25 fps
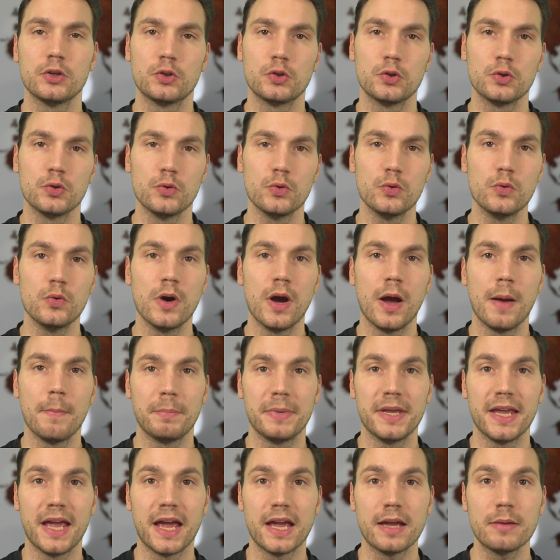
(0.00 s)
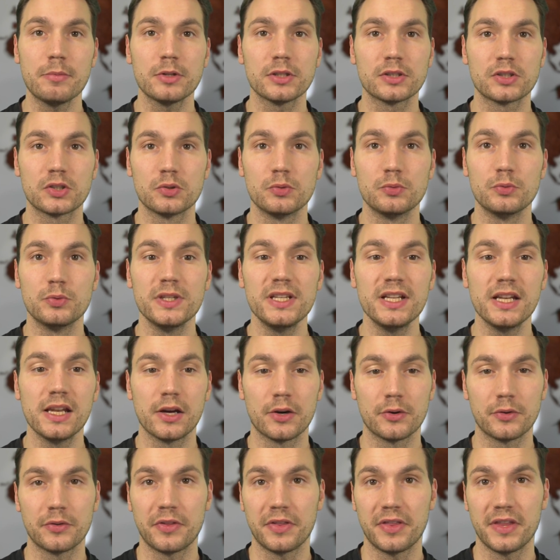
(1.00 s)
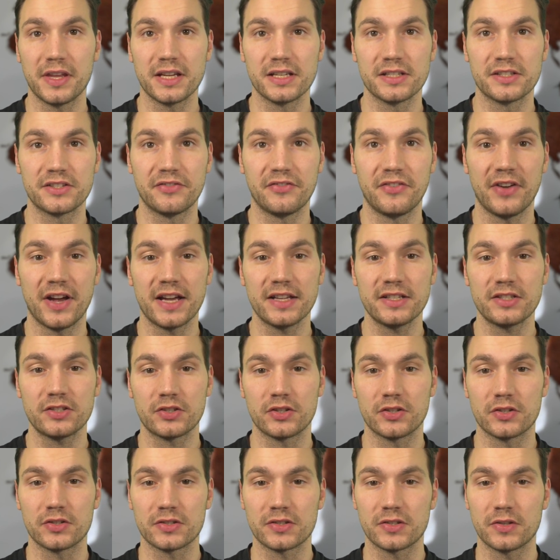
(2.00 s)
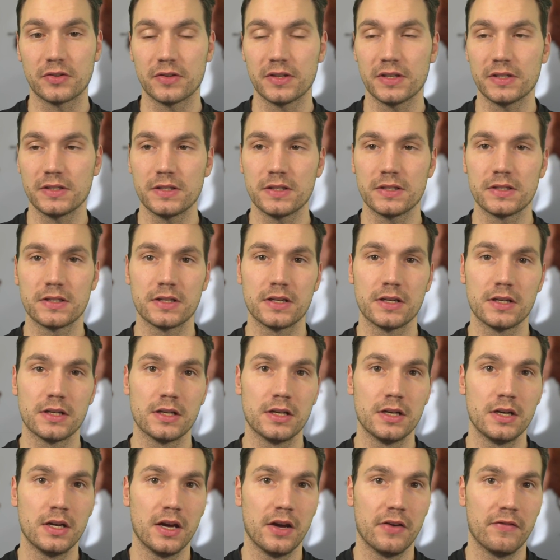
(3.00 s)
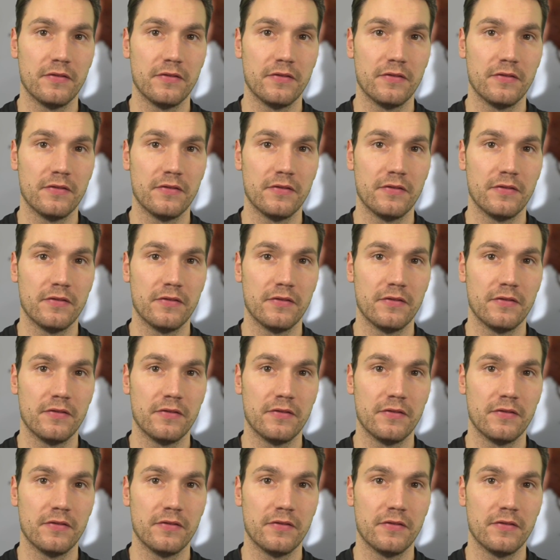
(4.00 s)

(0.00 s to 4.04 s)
to be able to reload things faster. So this is a